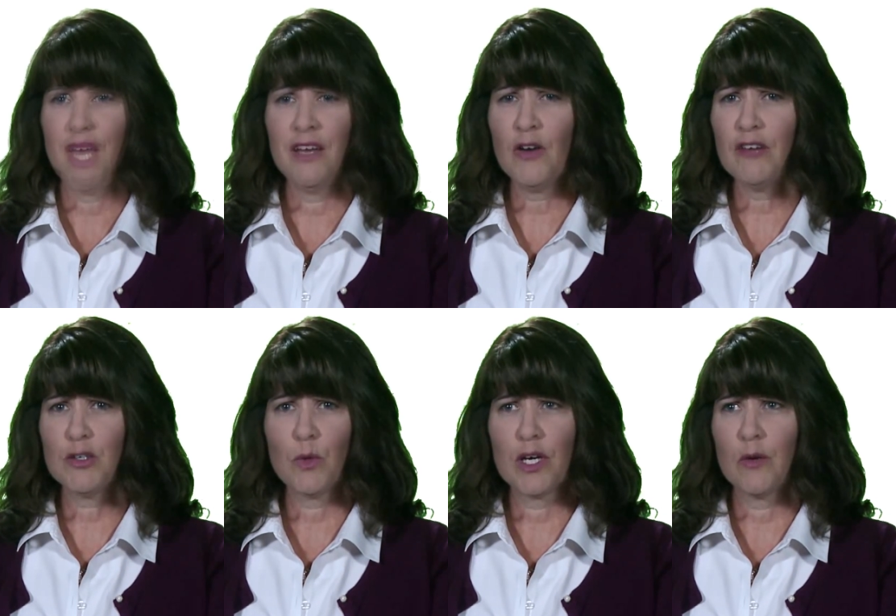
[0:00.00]
I don't
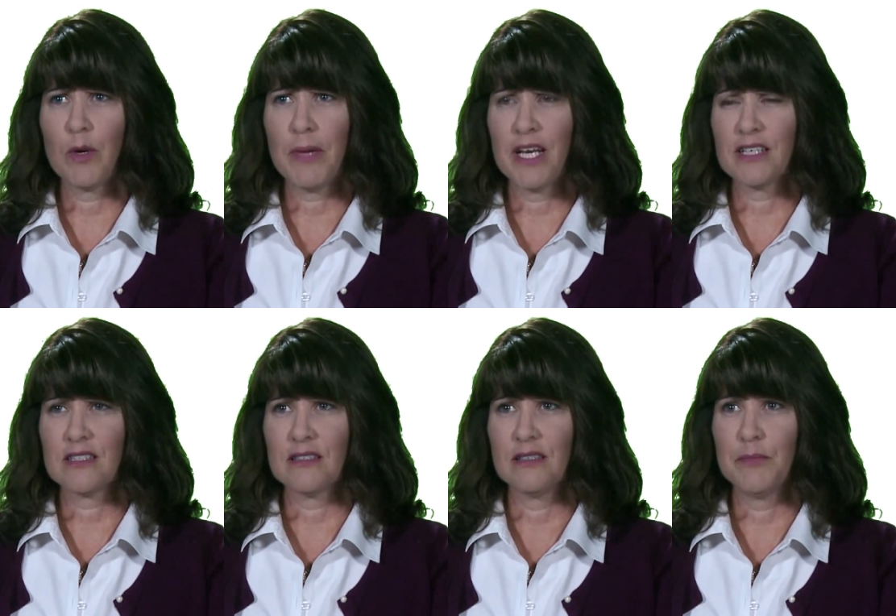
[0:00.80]
have to worry where my
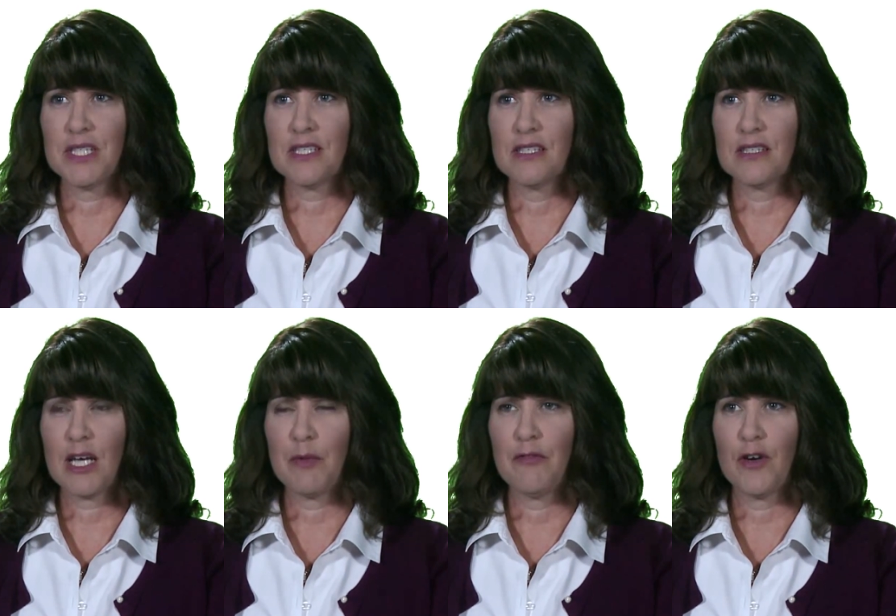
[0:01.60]
next business is
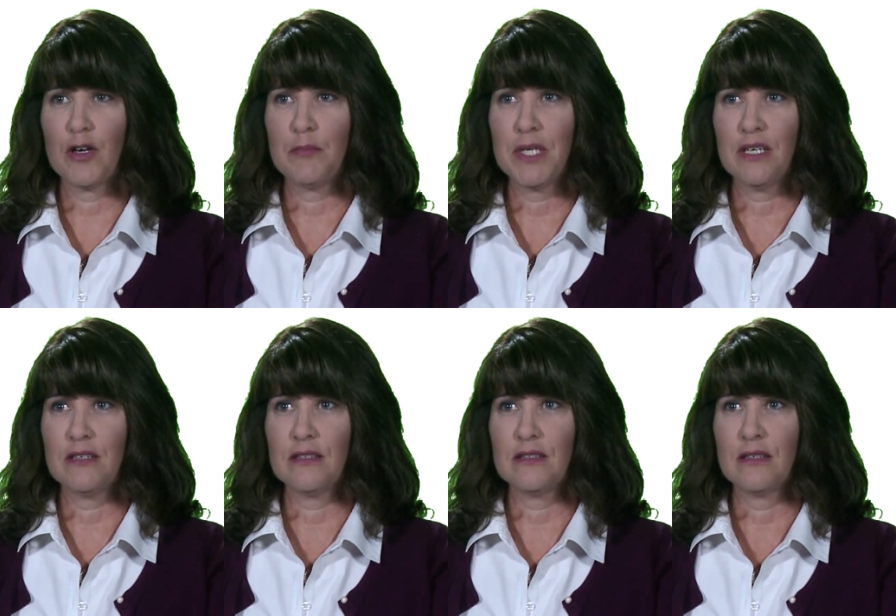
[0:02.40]
coming from
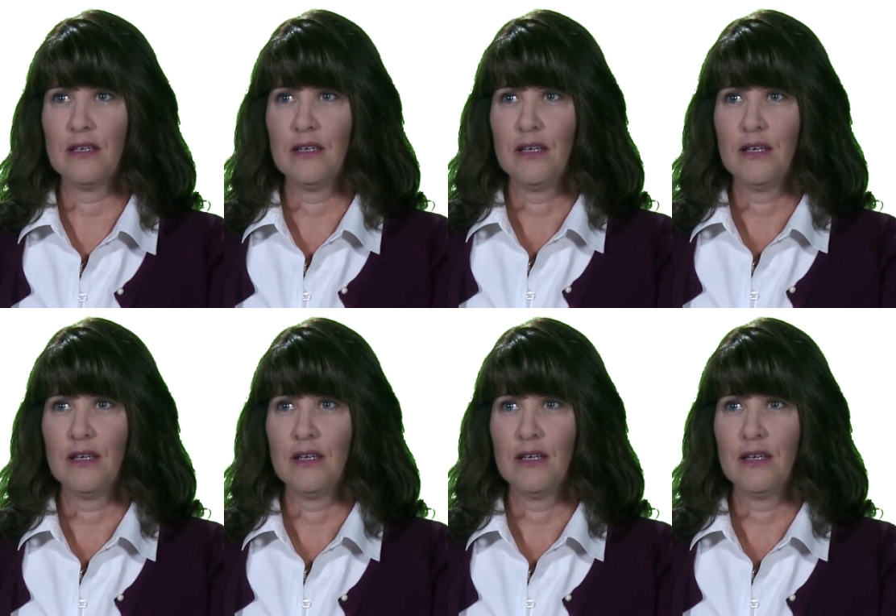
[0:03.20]
because